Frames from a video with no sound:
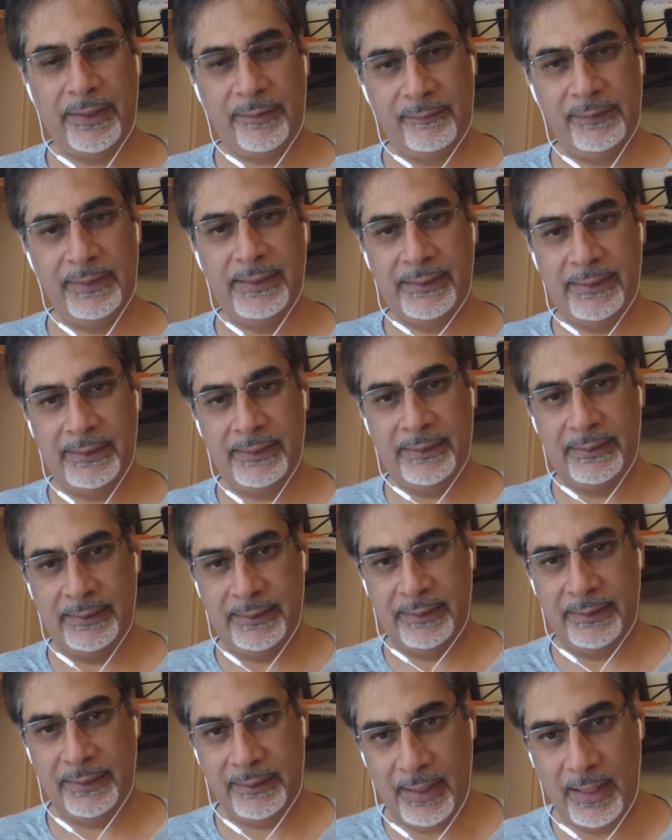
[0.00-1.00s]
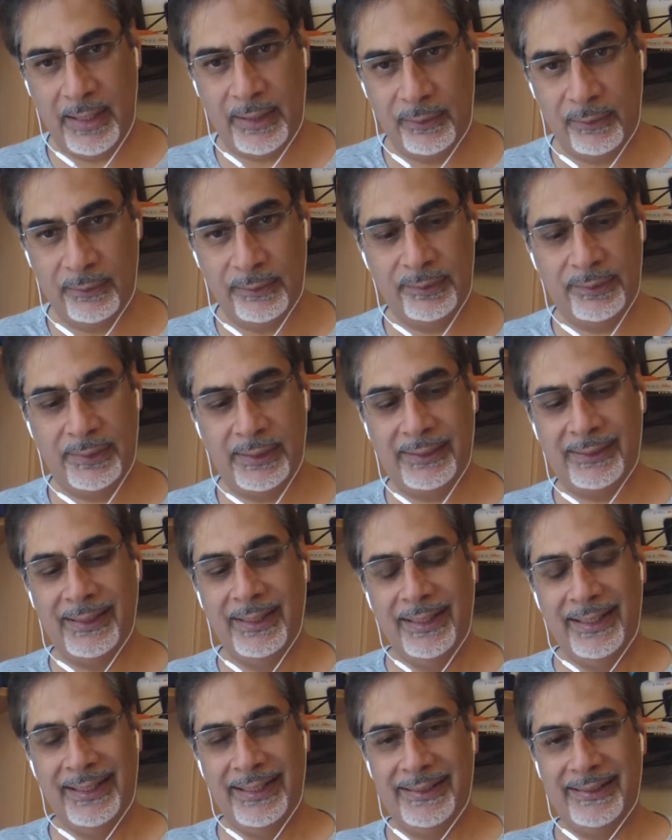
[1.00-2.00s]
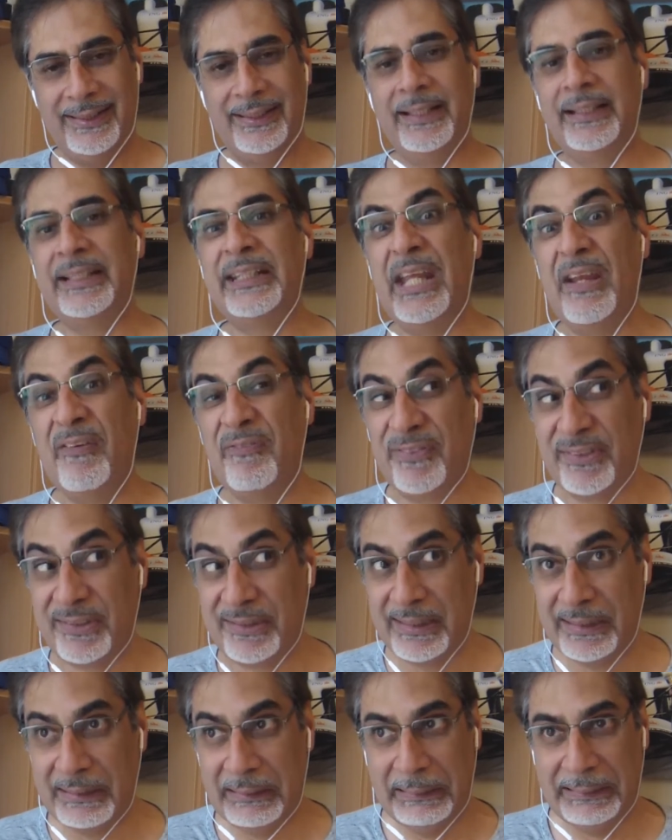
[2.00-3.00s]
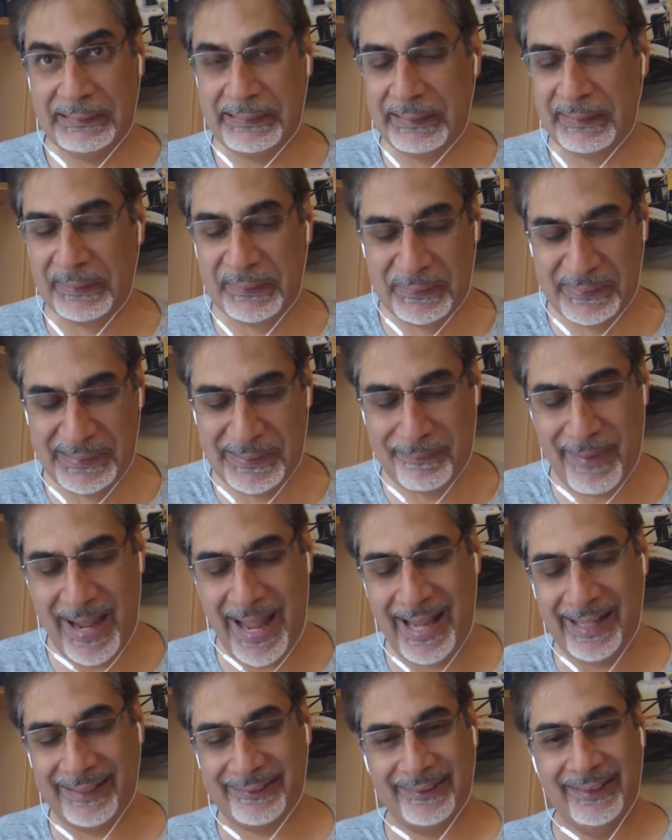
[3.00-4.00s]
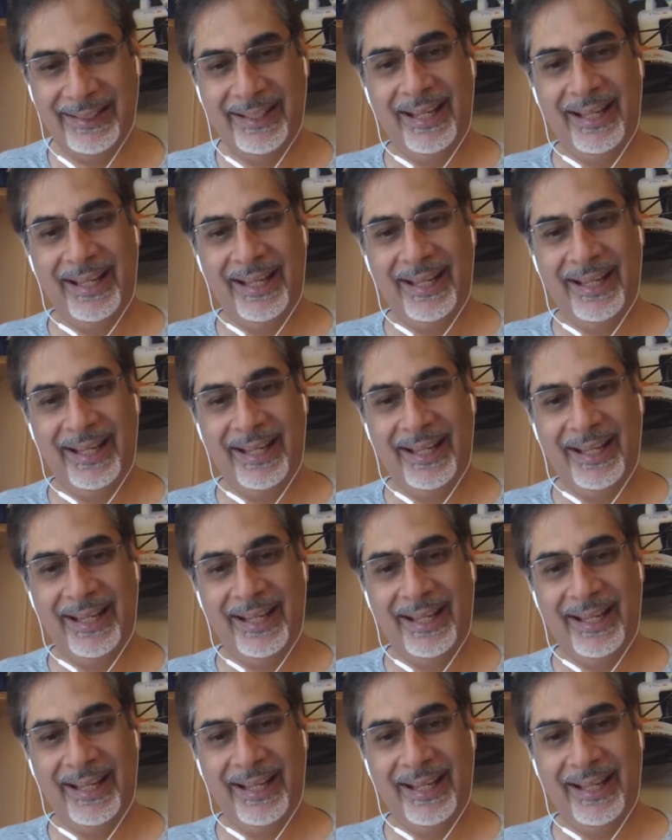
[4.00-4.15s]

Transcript: releases? Is it the car launches? Is it the gifts? Is it the goodie bags?